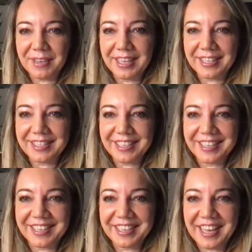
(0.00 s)
And
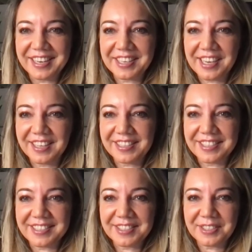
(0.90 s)
Erkan
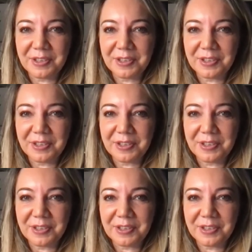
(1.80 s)
is